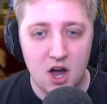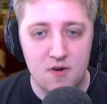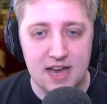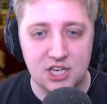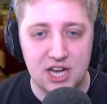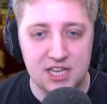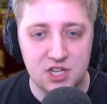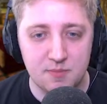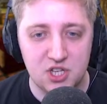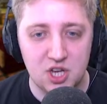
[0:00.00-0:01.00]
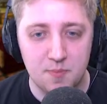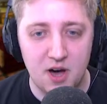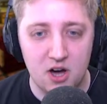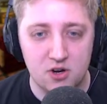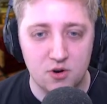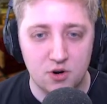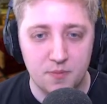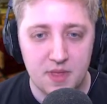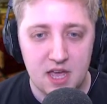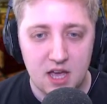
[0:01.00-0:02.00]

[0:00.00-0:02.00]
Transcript: All right, challenge number two, parkour.